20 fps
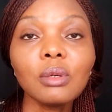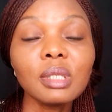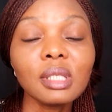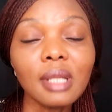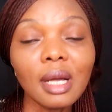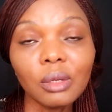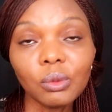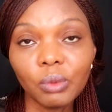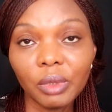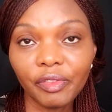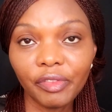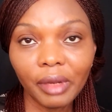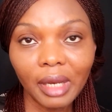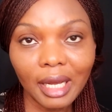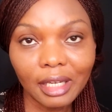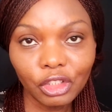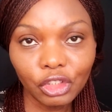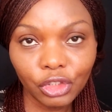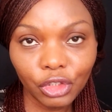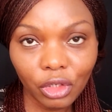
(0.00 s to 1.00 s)
start with
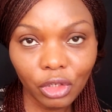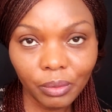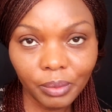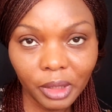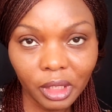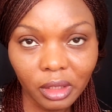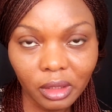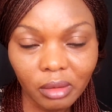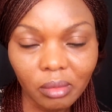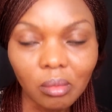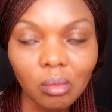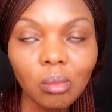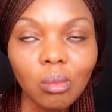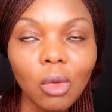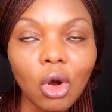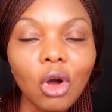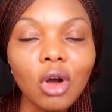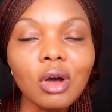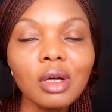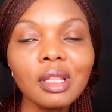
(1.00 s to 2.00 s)
philanthropy.
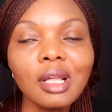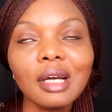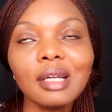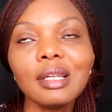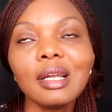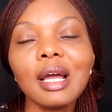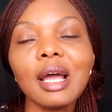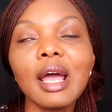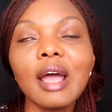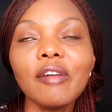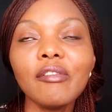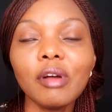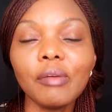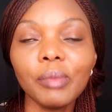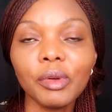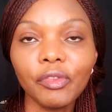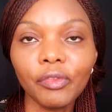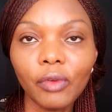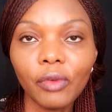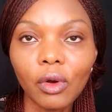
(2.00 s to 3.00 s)
More than ever
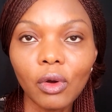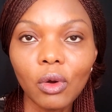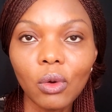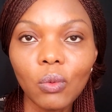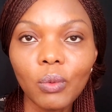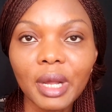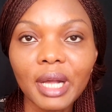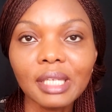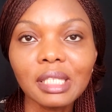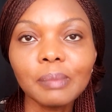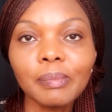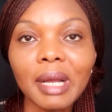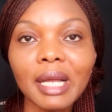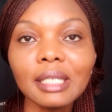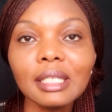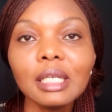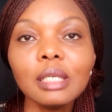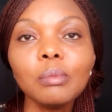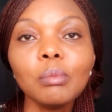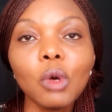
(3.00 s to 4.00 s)
before, we are
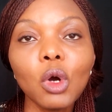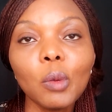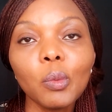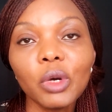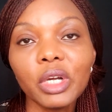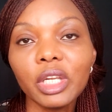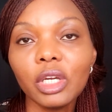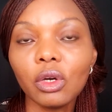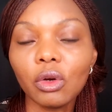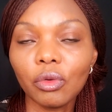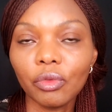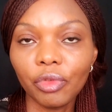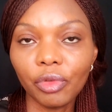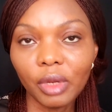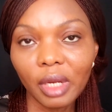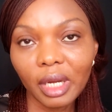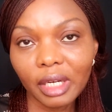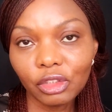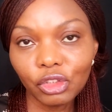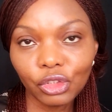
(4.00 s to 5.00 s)
spending more money on
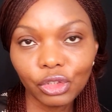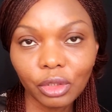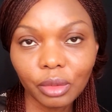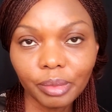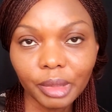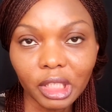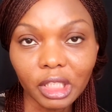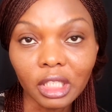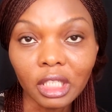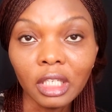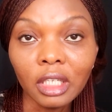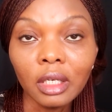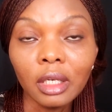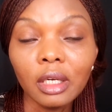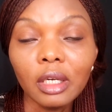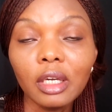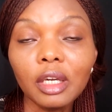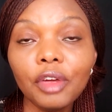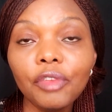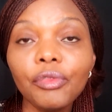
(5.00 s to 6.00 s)
philanthropy.
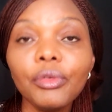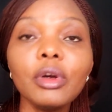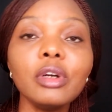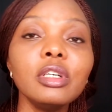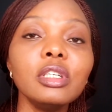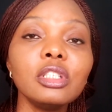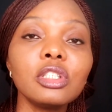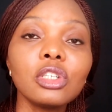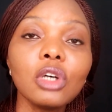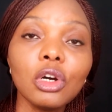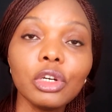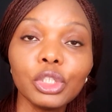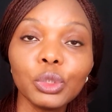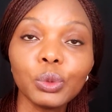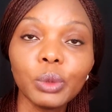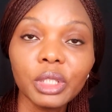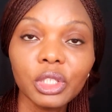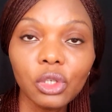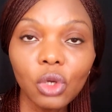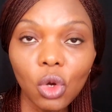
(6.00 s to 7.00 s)
If you're in touch
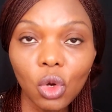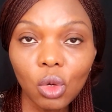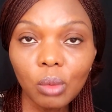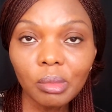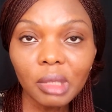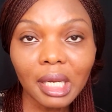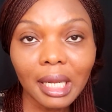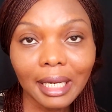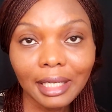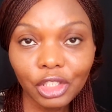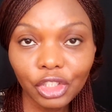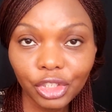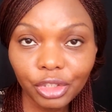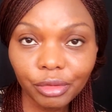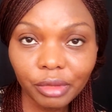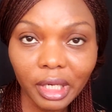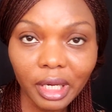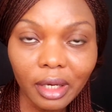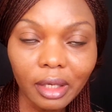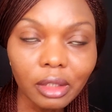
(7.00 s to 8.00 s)
with home,
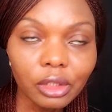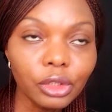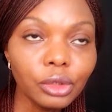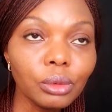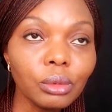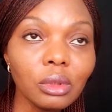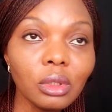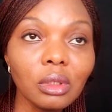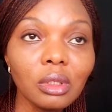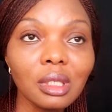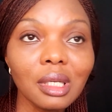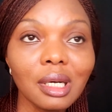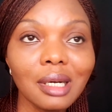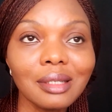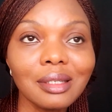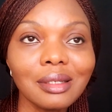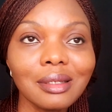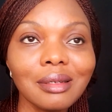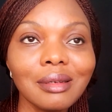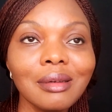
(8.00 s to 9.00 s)
Nigeria, you know
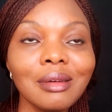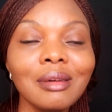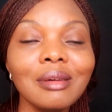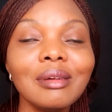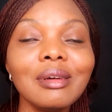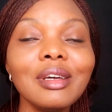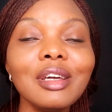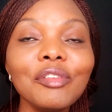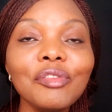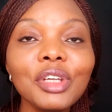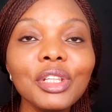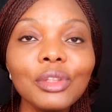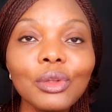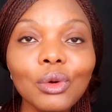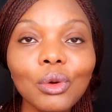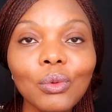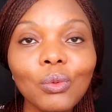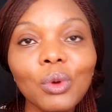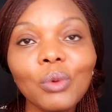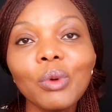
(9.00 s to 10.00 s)
that even
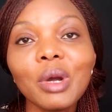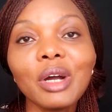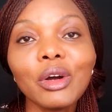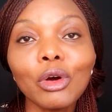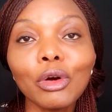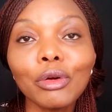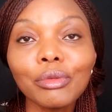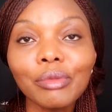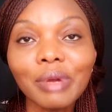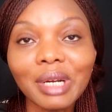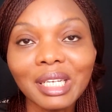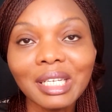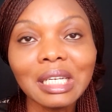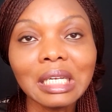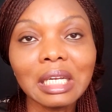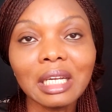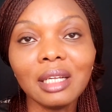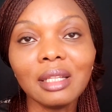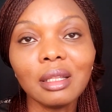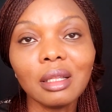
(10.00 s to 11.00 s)
though we were already
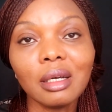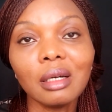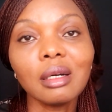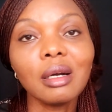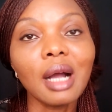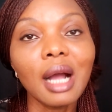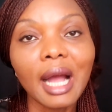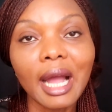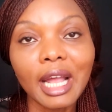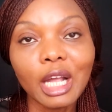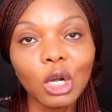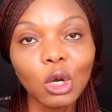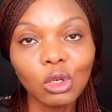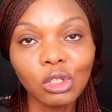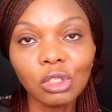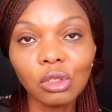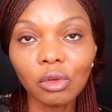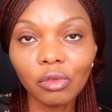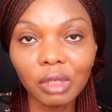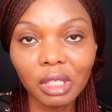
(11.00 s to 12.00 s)
in the high
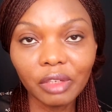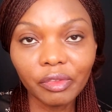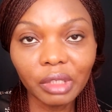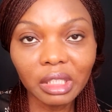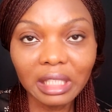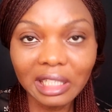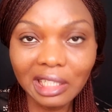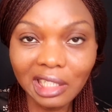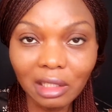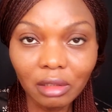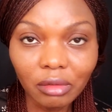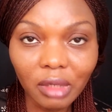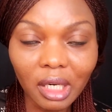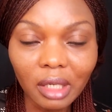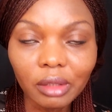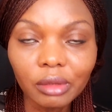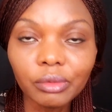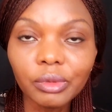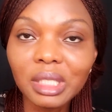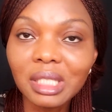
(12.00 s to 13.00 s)
cost of living
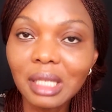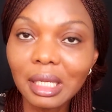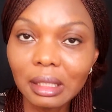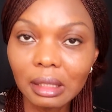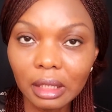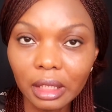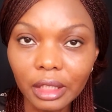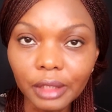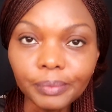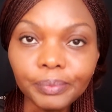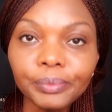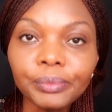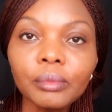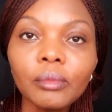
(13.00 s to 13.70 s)
era recently,